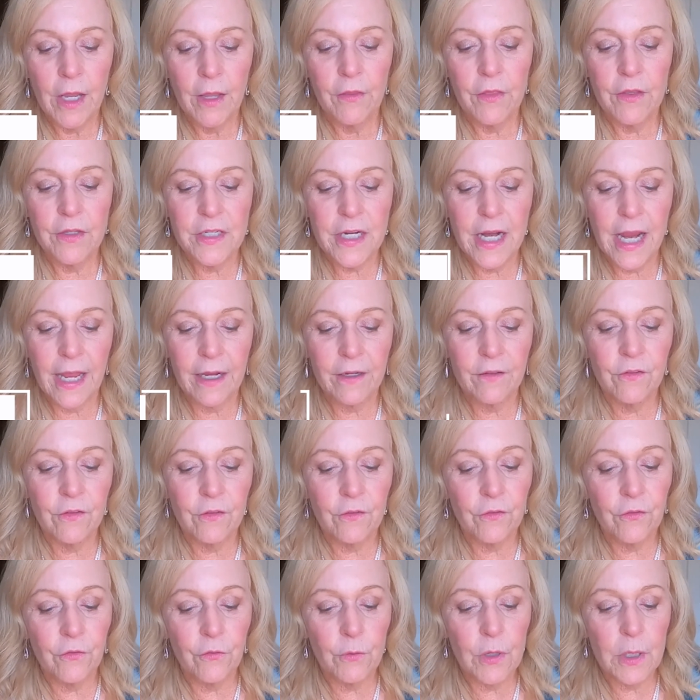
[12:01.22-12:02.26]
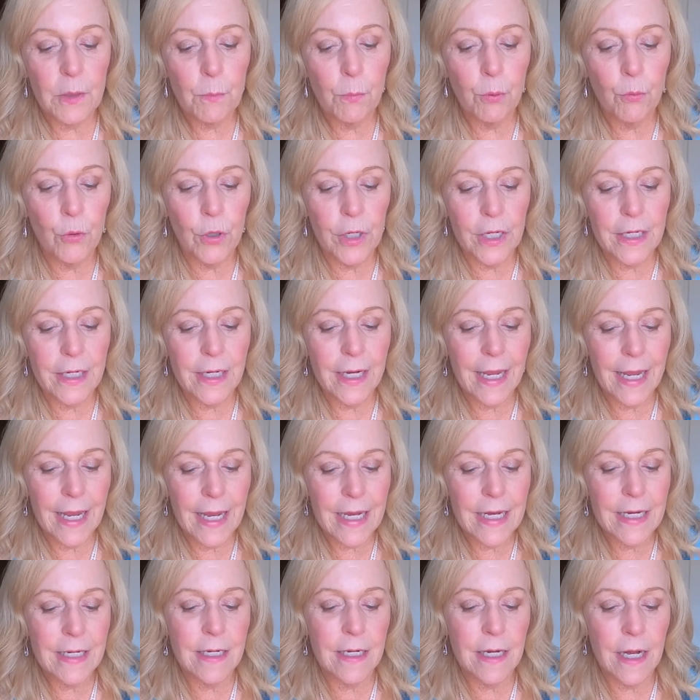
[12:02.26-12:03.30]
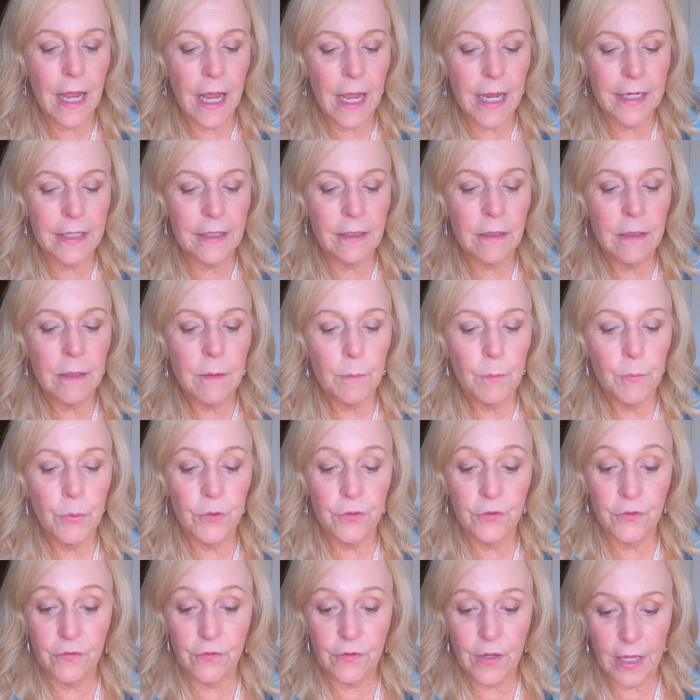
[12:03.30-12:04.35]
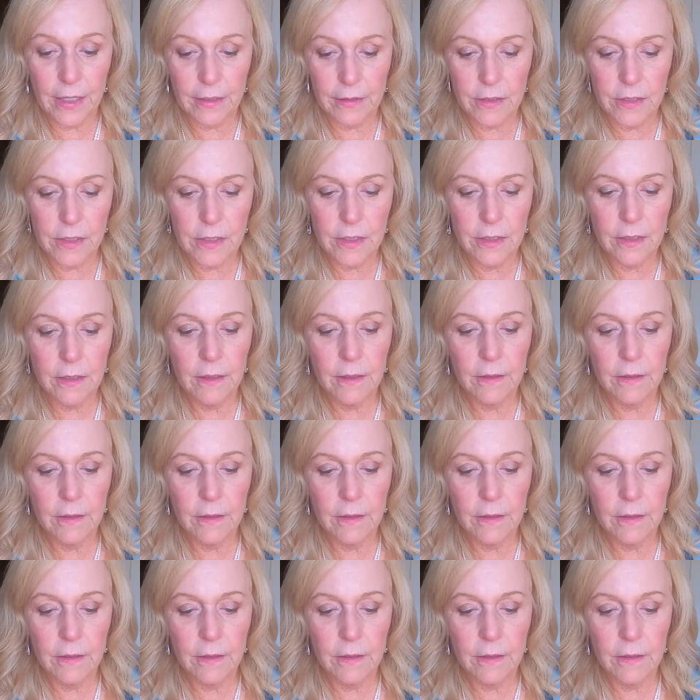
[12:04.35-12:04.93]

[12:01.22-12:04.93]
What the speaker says: the tax is 3.89%.